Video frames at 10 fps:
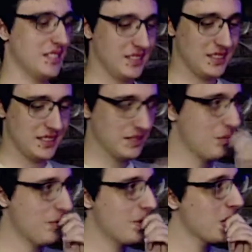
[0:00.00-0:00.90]
the
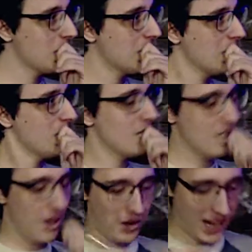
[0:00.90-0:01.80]
genie.
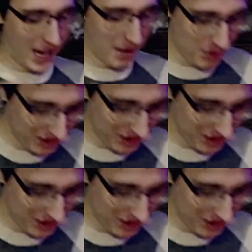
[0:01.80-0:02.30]
Okay, I'm going to